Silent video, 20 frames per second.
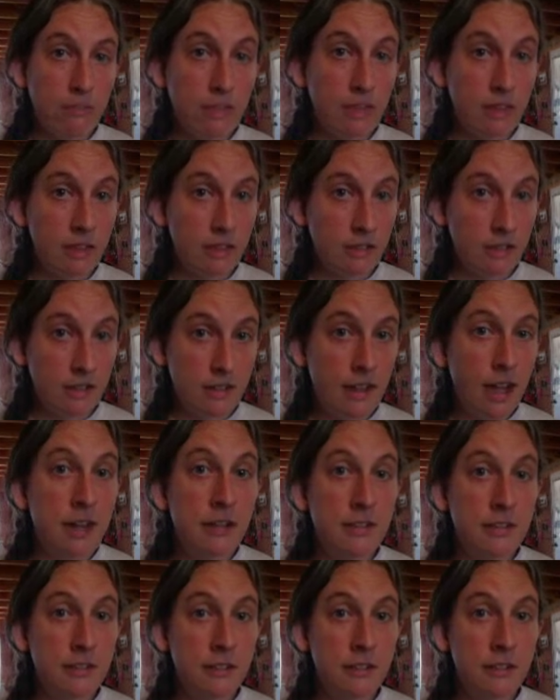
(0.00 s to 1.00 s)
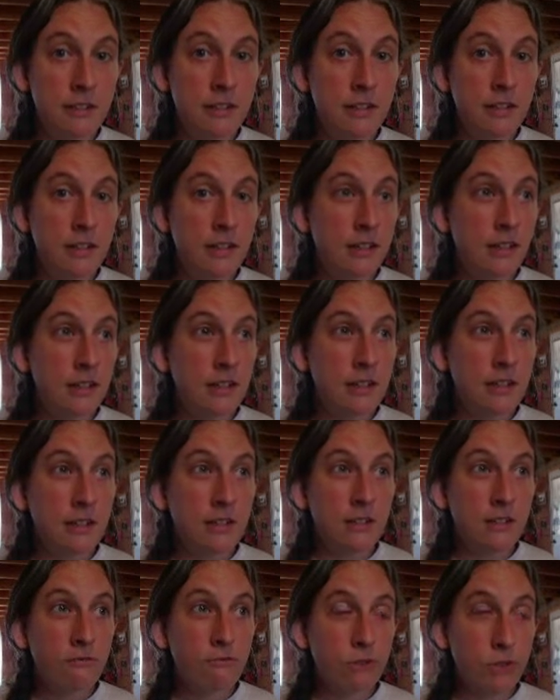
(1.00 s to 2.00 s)
that they tested
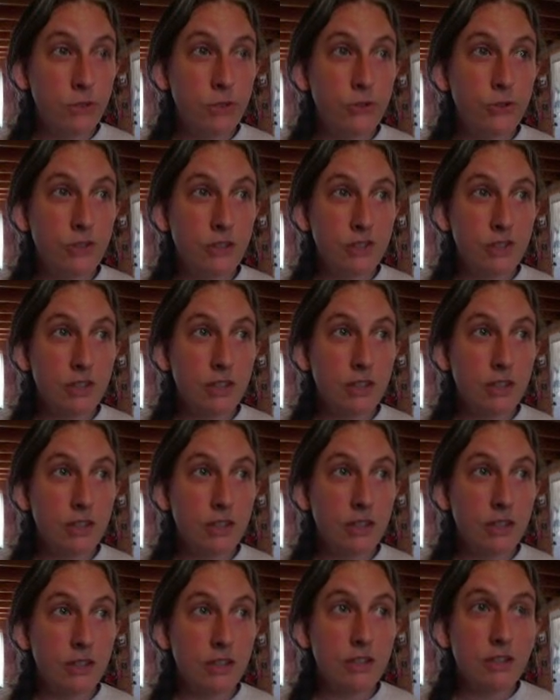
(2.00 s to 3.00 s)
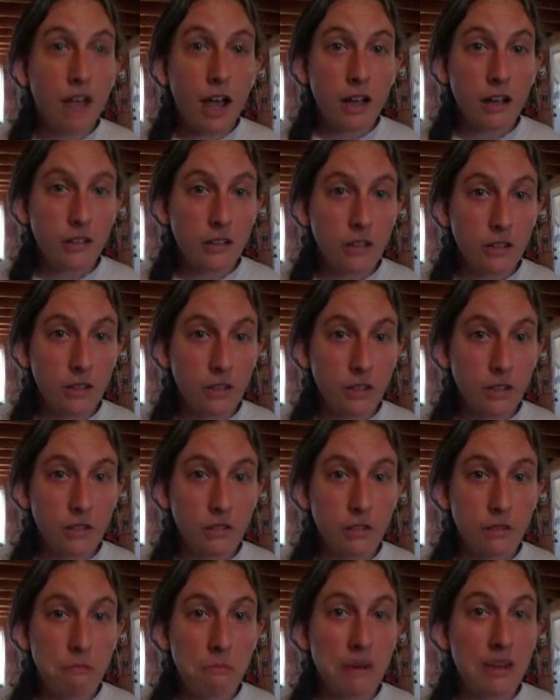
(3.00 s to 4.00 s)
reduced the toxin
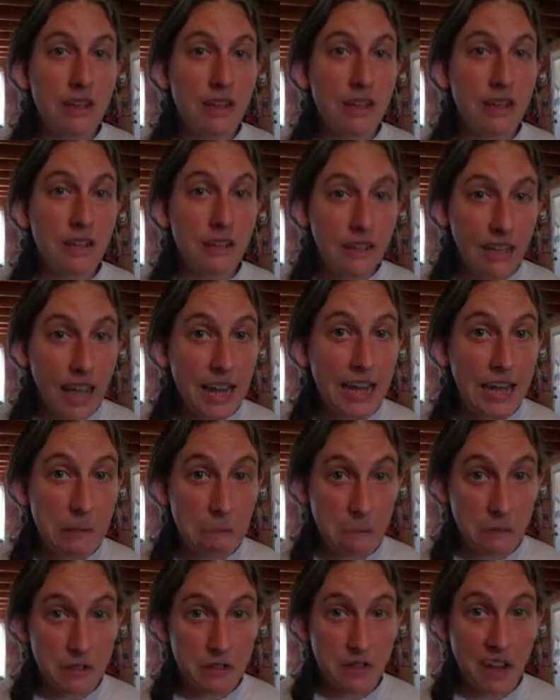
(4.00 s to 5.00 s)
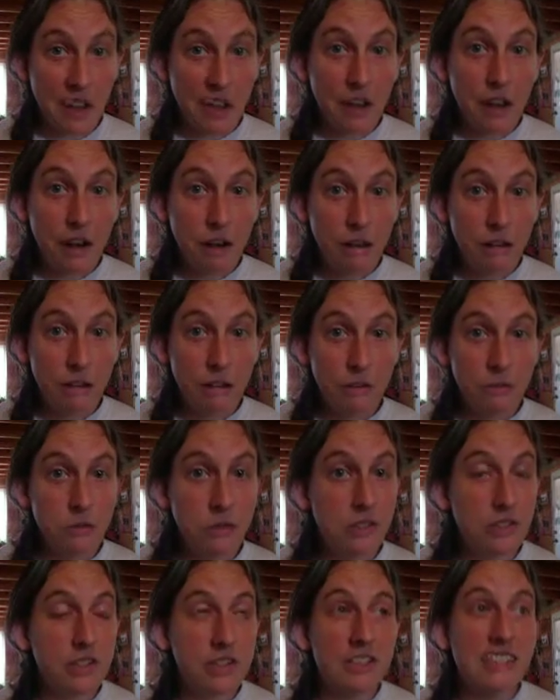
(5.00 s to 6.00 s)
load by like 90%,
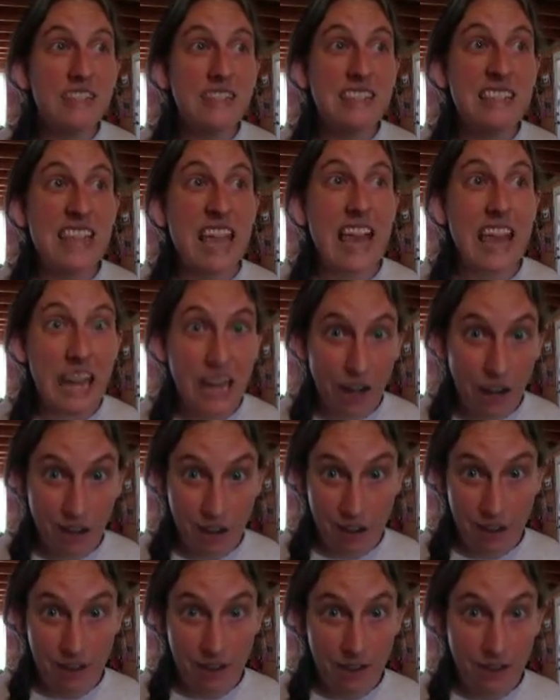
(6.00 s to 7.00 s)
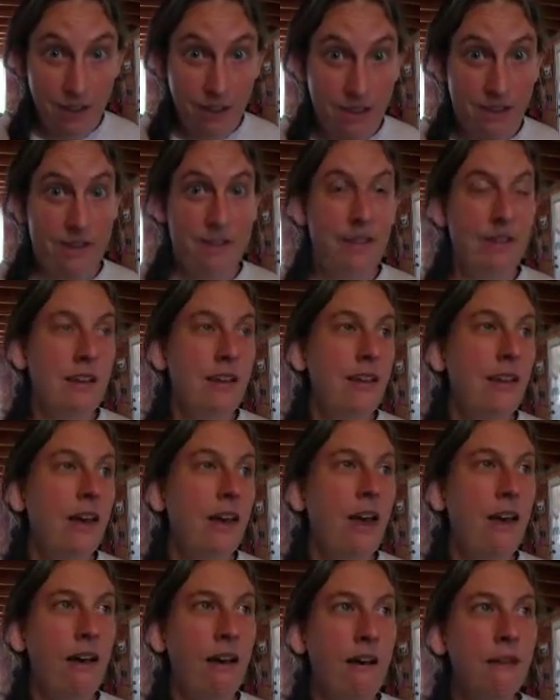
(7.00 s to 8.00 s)
which is insane.
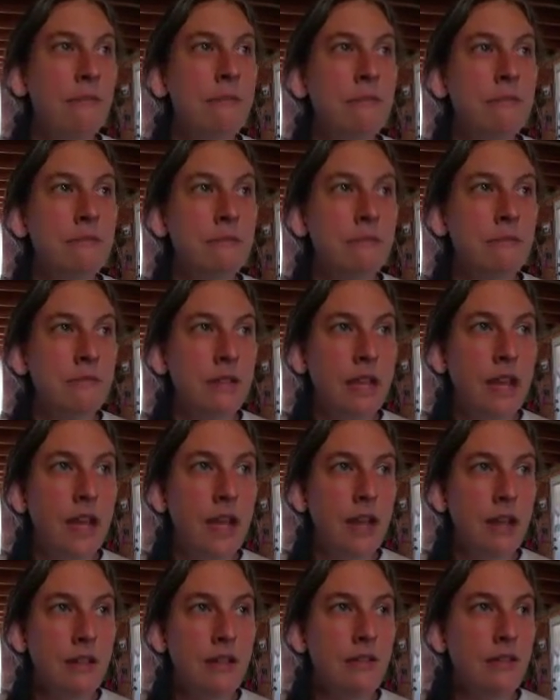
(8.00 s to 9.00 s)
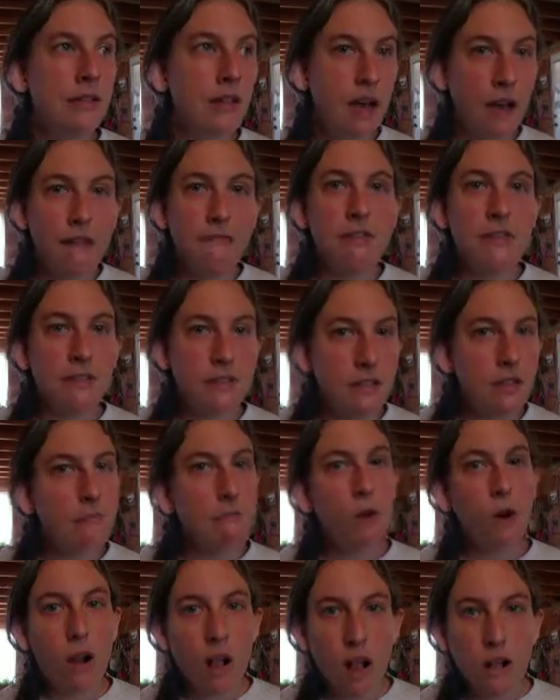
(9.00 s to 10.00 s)
And obviously
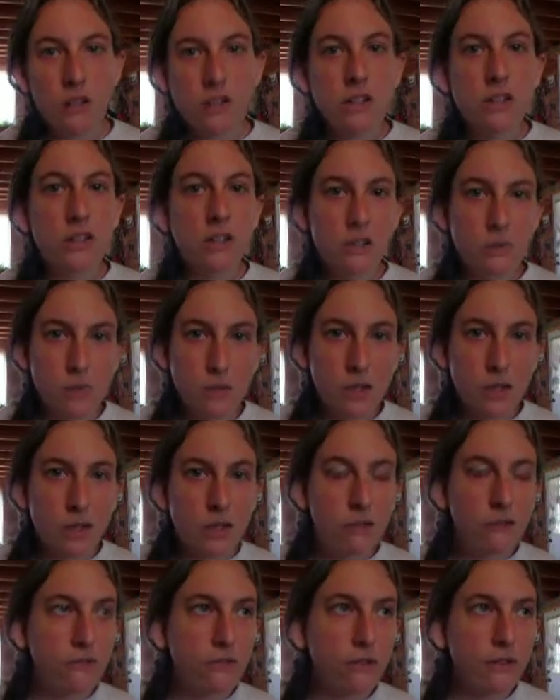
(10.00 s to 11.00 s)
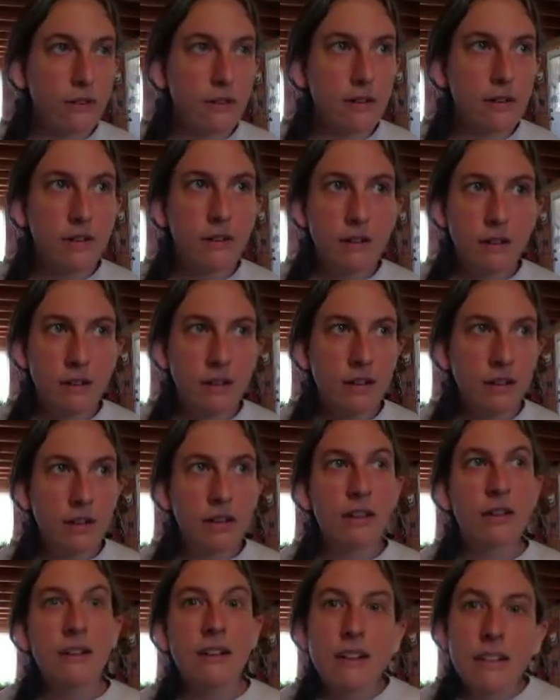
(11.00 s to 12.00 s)
more oxygen is really good for
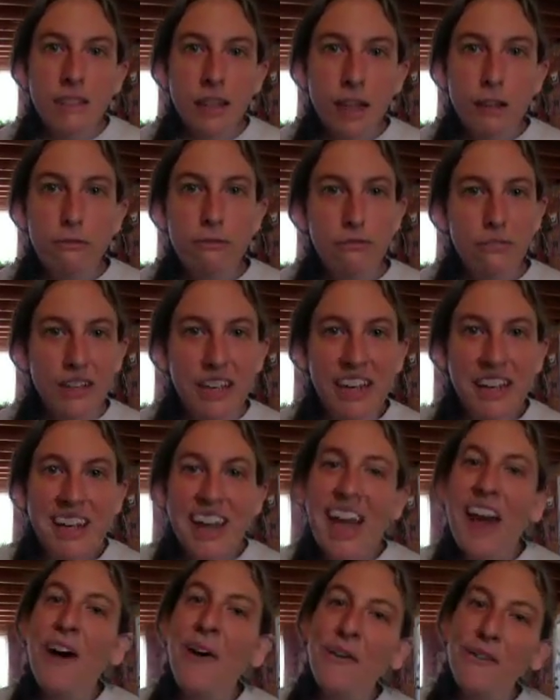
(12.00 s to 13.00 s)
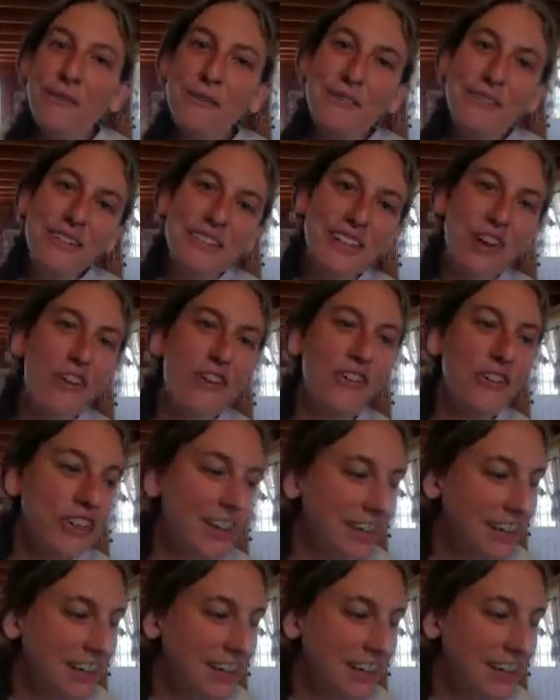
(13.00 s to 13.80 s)
life at home. So